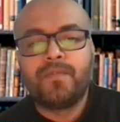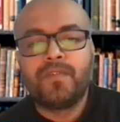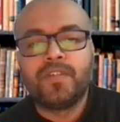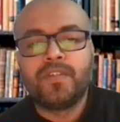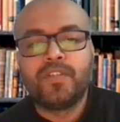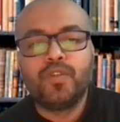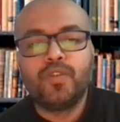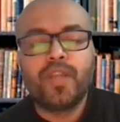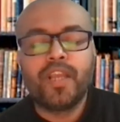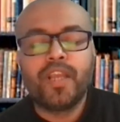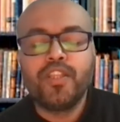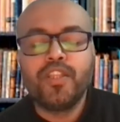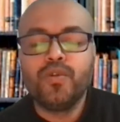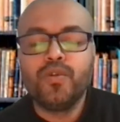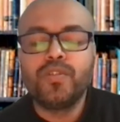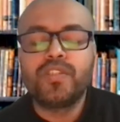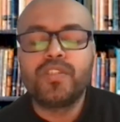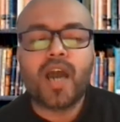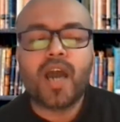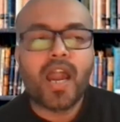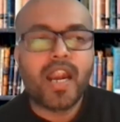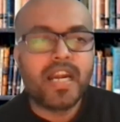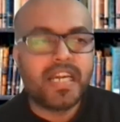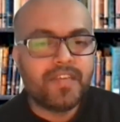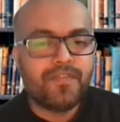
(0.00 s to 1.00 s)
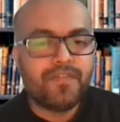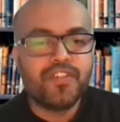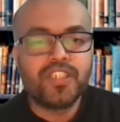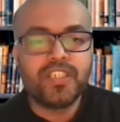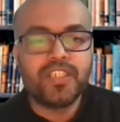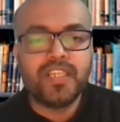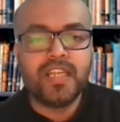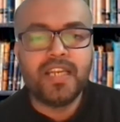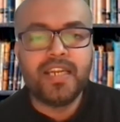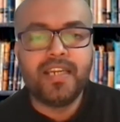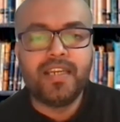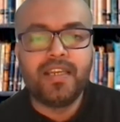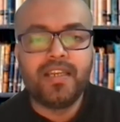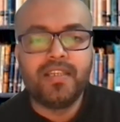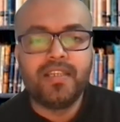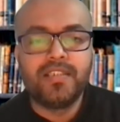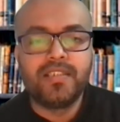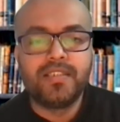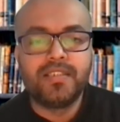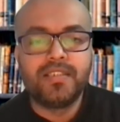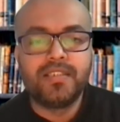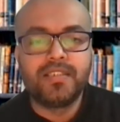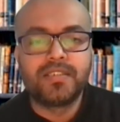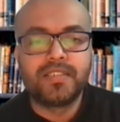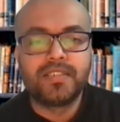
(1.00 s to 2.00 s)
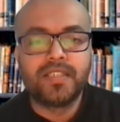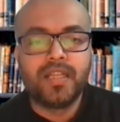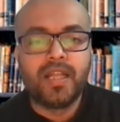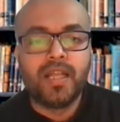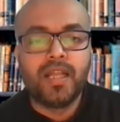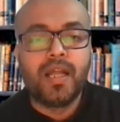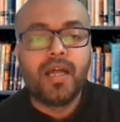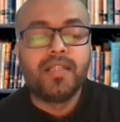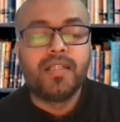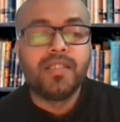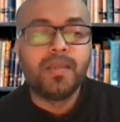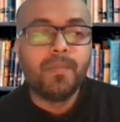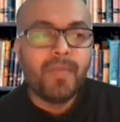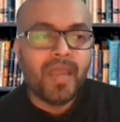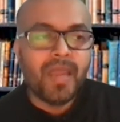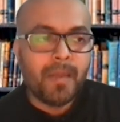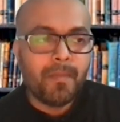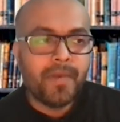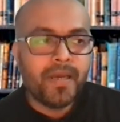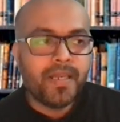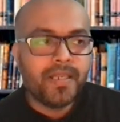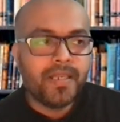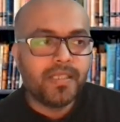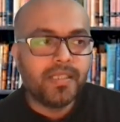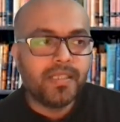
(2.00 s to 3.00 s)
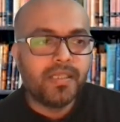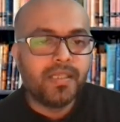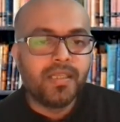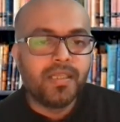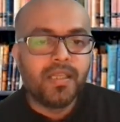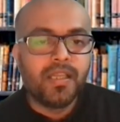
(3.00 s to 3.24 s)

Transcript: you can use artificial intelligence, the memory,